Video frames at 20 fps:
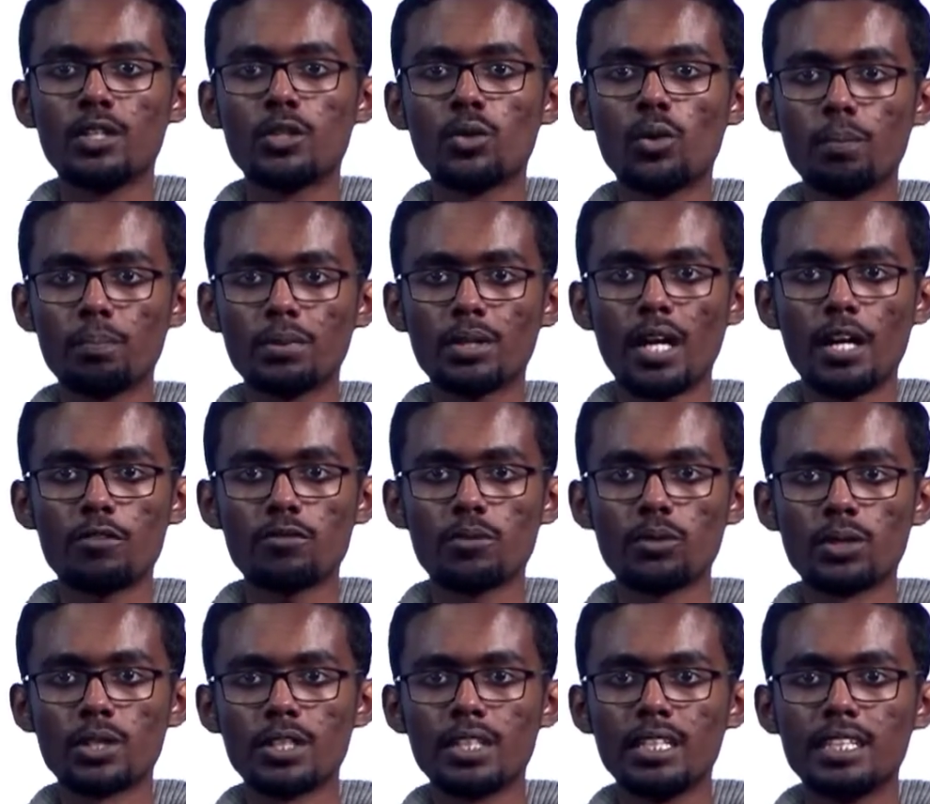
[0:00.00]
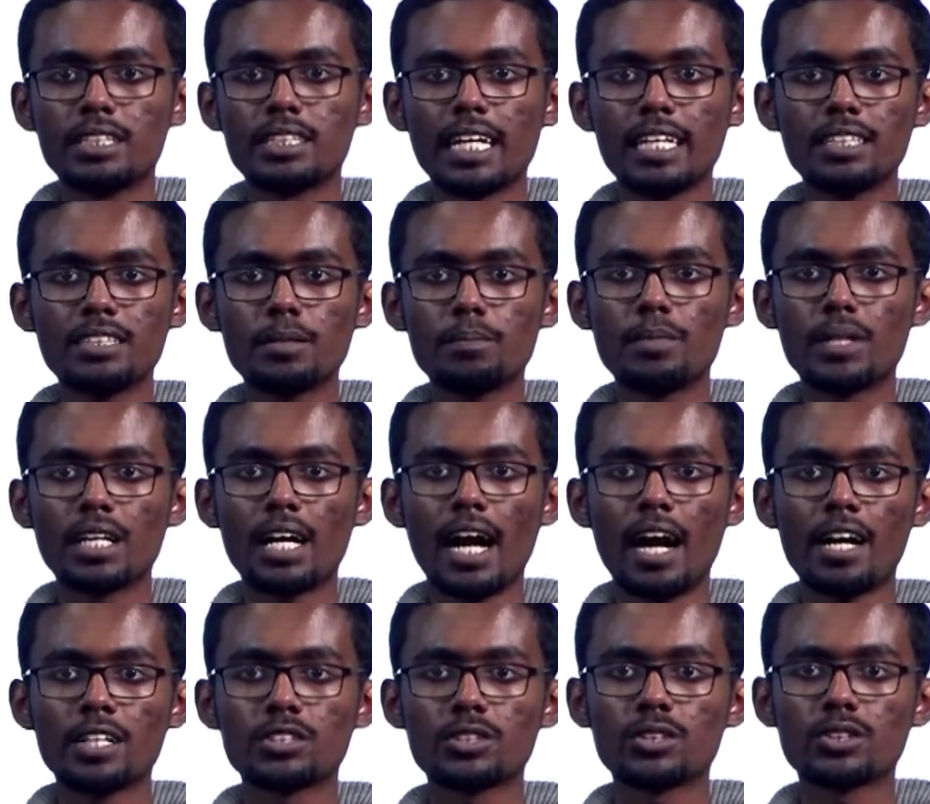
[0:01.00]
you apply for. That is, among
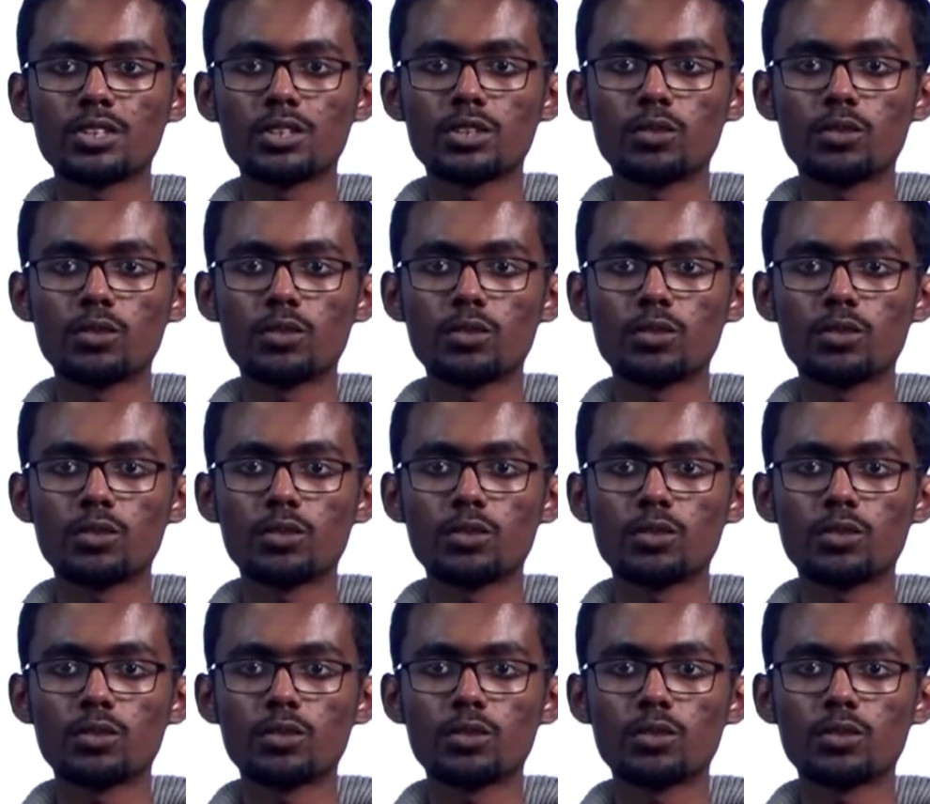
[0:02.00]
others,